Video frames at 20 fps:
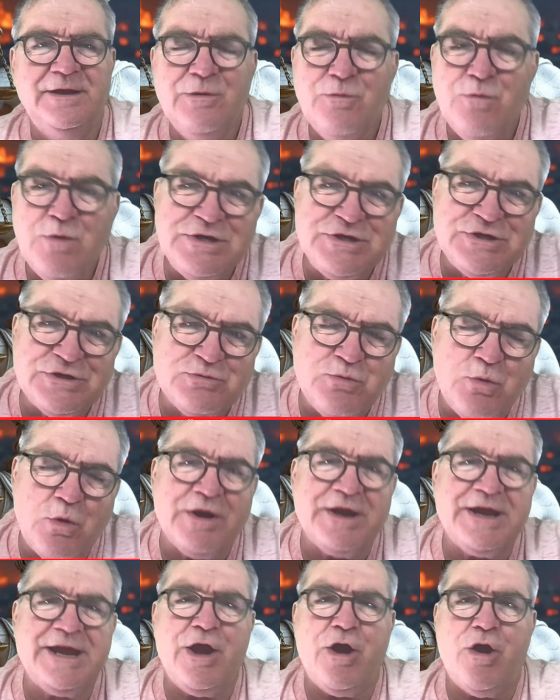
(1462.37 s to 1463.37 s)
We just
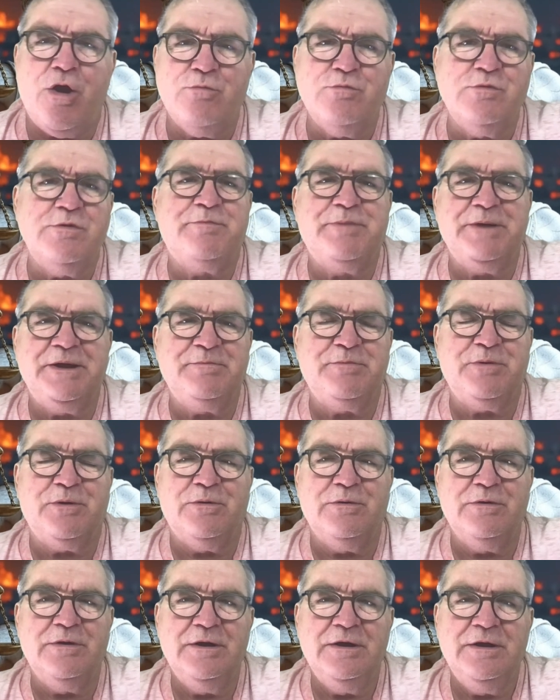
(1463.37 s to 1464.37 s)
want to get on with
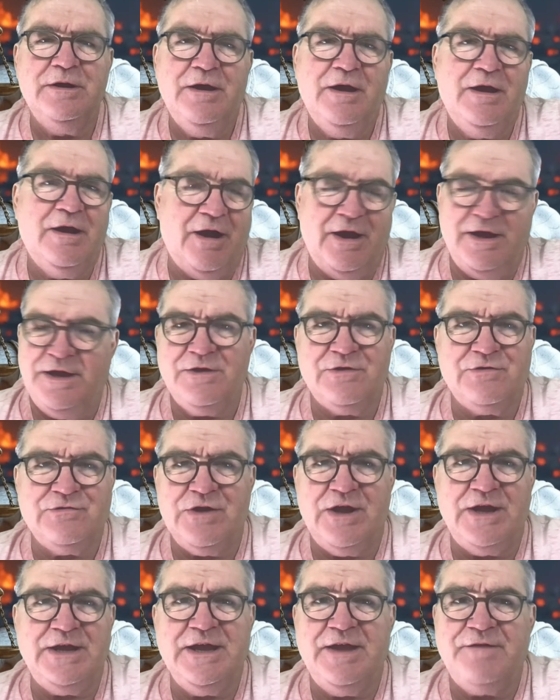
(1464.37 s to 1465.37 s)
people. I
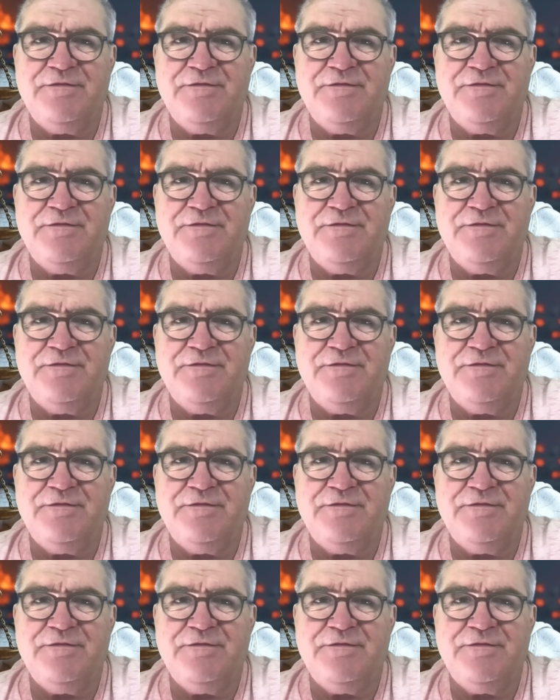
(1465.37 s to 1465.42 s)
agree.